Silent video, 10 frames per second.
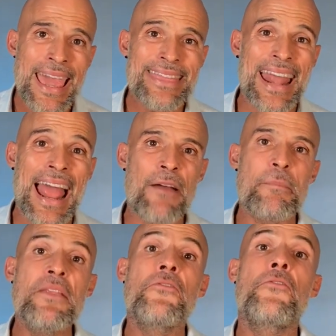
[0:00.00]
that have
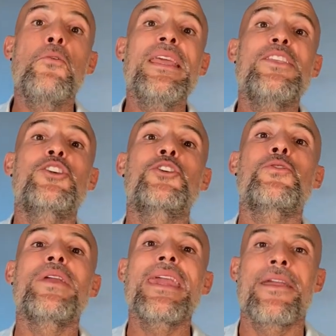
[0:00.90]
been fully
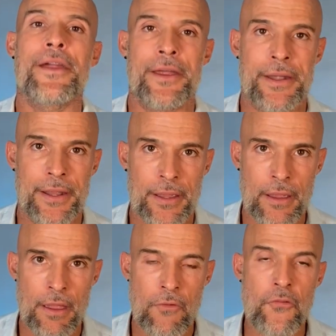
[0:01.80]
triggered
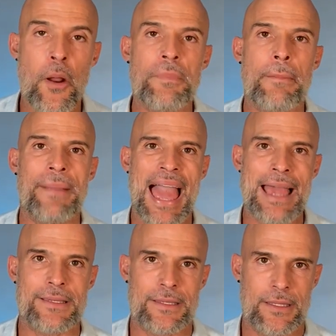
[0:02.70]
from the
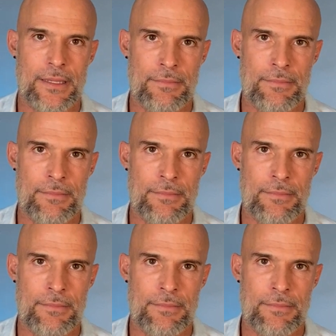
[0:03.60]
past.